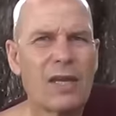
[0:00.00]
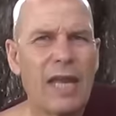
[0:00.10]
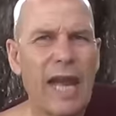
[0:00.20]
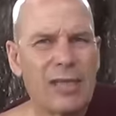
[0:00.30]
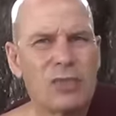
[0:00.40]

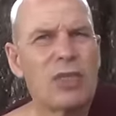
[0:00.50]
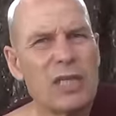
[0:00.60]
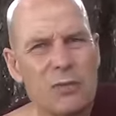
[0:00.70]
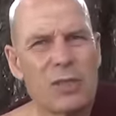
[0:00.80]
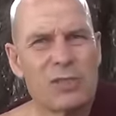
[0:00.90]
Actually,
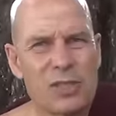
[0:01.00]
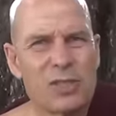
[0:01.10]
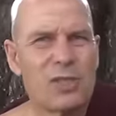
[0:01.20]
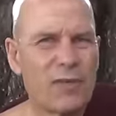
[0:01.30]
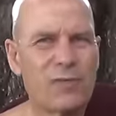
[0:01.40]
it was this
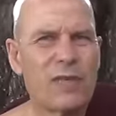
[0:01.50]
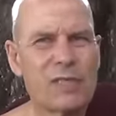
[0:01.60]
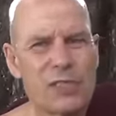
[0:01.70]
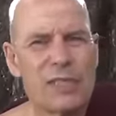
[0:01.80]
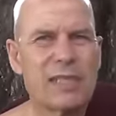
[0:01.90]
suffering,
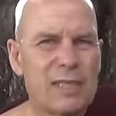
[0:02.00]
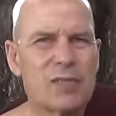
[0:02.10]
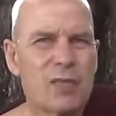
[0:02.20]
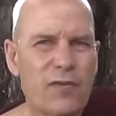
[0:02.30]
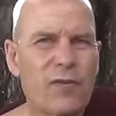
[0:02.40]
seeing this
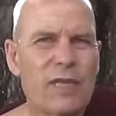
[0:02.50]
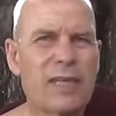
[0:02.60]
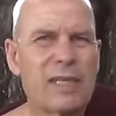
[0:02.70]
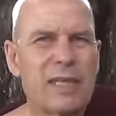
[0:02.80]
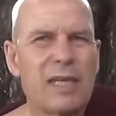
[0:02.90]
suffering,
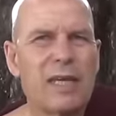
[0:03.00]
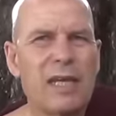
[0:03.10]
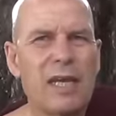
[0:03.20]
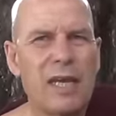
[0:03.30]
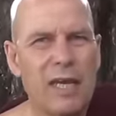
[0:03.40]
that
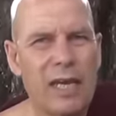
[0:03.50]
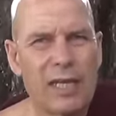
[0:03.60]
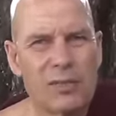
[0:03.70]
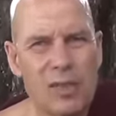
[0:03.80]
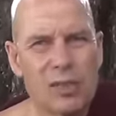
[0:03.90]
uh,
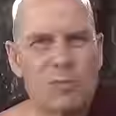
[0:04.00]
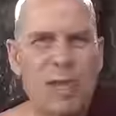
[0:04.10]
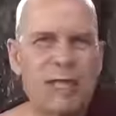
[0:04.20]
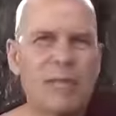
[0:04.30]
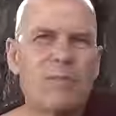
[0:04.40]
just
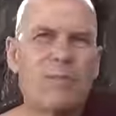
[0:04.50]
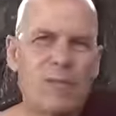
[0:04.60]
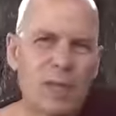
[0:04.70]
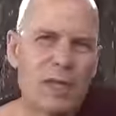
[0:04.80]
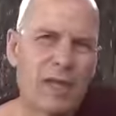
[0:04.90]
make them
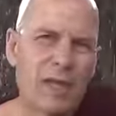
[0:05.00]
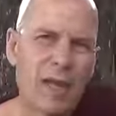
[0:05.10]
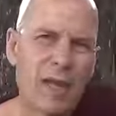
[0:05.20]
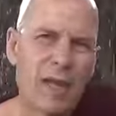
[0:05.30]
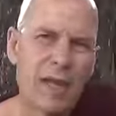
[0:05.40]

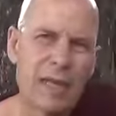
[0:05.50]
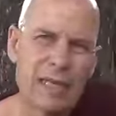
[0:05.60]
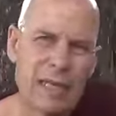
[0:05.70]
uh,